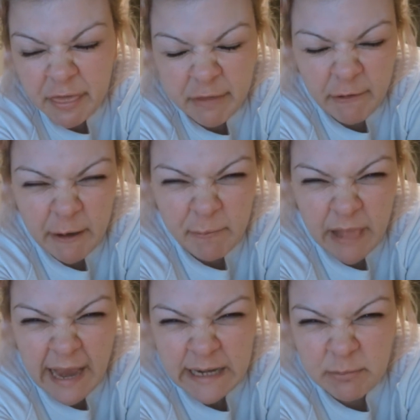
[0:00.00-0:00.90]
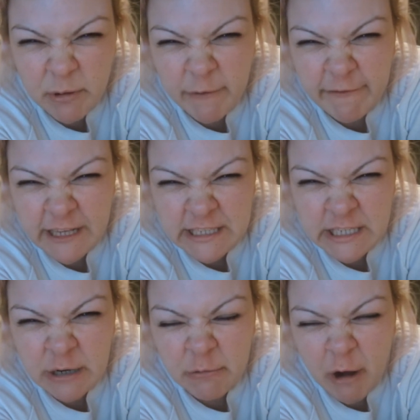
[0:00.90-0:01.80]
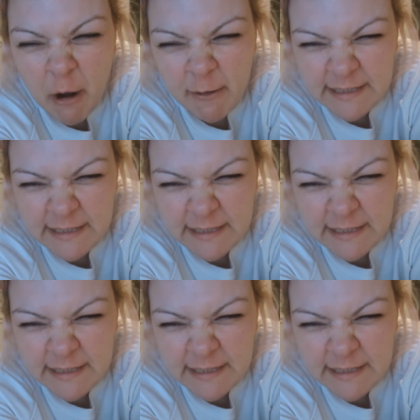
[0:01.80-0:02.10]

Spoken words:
3 Blade movies in a row